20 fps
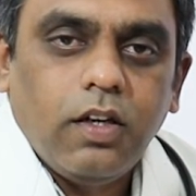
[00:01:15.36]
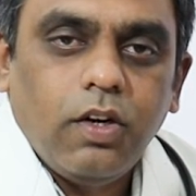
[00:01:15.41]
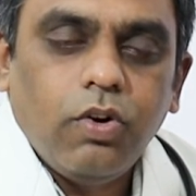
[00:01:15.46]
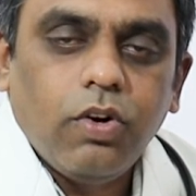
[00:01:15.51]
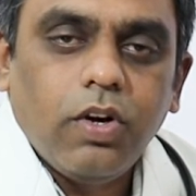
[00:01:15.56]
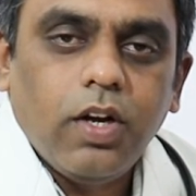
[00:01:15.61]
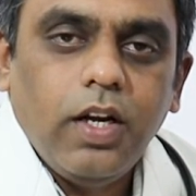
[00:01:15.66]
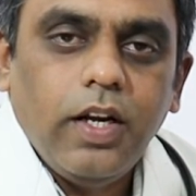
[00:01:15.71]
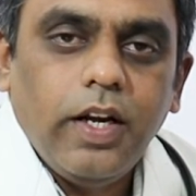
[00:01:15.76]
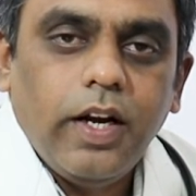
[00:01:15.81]

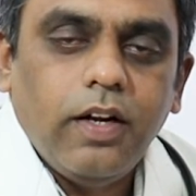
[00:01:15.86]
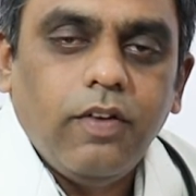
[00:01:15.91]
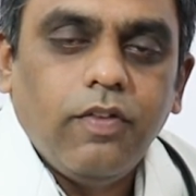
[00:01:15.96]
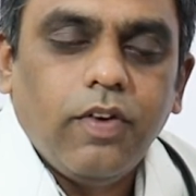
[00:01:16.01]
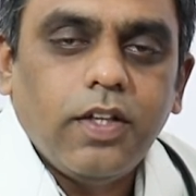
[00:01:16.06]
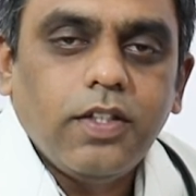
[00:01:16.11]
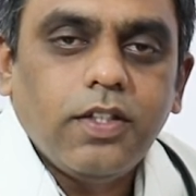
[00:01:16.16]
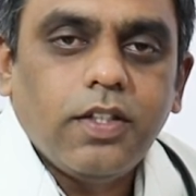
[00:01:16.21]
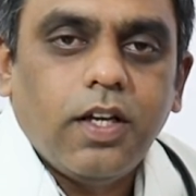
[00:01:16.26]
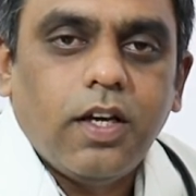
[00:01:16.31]
locally
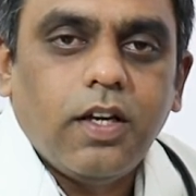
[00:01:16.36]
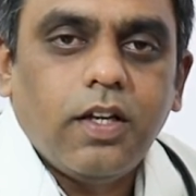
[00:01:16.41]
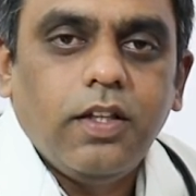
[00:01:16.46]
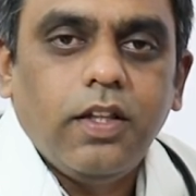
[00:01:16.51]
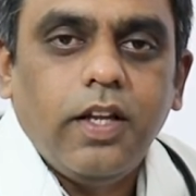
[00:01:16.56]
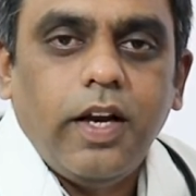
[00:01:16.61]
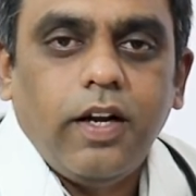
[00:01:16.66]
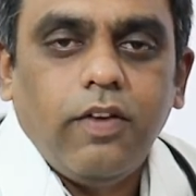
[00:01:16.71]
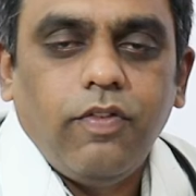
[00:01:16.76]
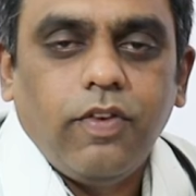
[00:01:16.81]
advanced or in
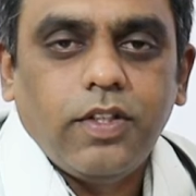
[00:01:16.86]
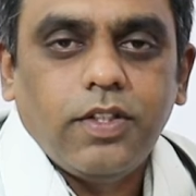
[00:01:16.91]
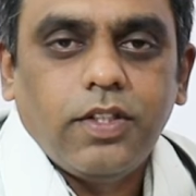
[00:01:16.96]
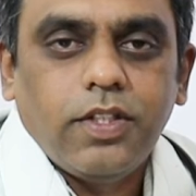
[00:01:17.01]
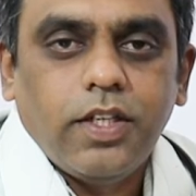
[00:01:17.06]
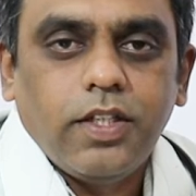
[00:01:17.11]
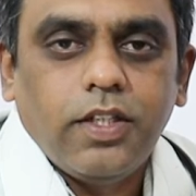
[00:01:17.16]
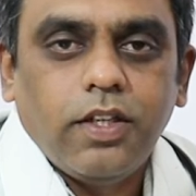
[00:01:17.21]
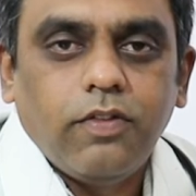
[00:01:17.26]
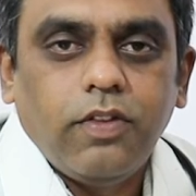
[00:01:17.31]
the advanced
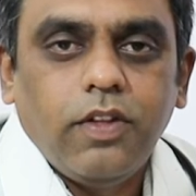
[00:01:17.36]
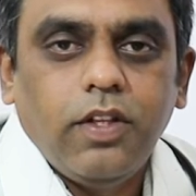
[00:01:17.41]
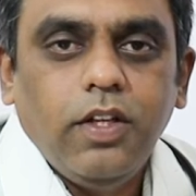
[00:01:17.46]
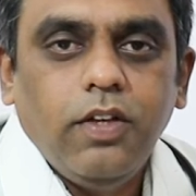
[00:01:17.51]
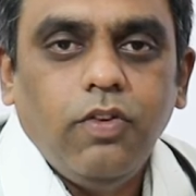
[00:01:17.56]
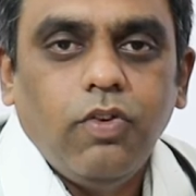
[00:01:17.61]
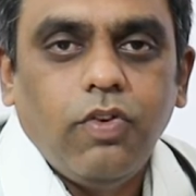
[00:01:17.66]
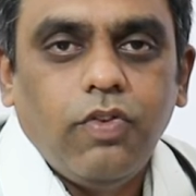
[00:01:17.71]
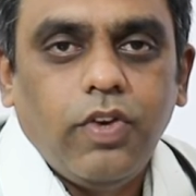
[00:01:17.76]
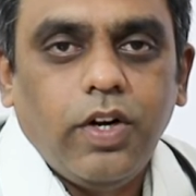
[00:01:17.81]
stage of
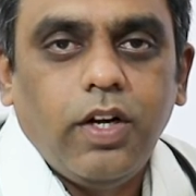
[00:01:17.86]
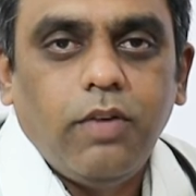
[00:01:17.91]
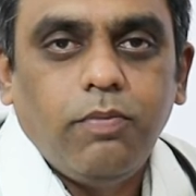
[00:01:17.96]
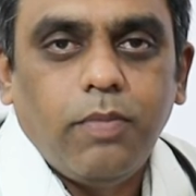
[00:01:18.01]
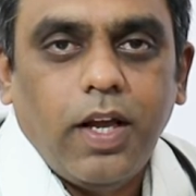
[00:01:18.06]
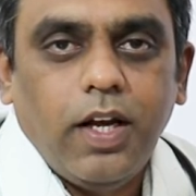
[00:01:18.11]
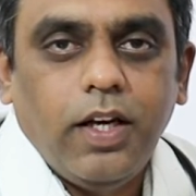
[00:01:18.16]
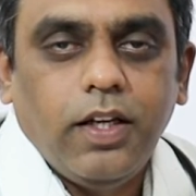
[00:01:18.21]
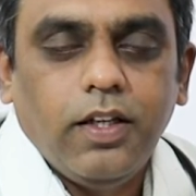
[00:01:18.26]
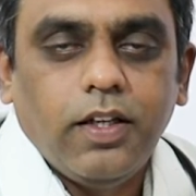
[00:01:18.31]
the ovarian
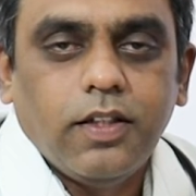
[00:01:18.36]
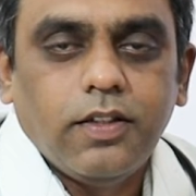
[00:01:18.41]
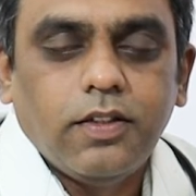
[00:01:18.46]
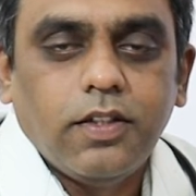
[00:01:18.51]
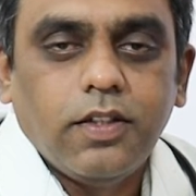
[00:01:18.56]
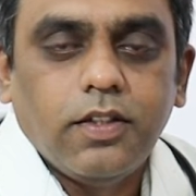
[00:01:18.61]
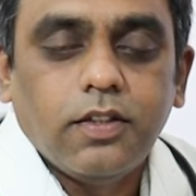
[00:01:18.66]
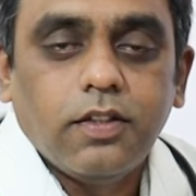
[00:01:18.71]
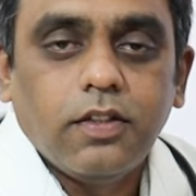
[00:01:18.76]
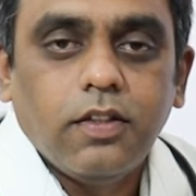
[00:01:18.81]

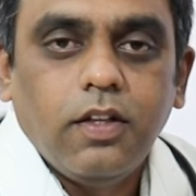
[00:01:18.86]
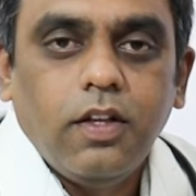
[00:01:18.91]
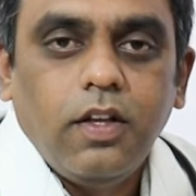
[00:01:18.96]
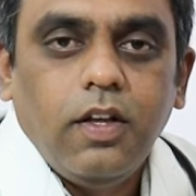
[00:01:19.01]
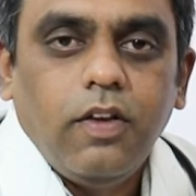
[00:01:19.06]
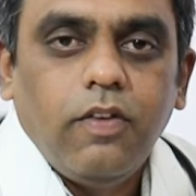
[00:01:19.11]
malignancies.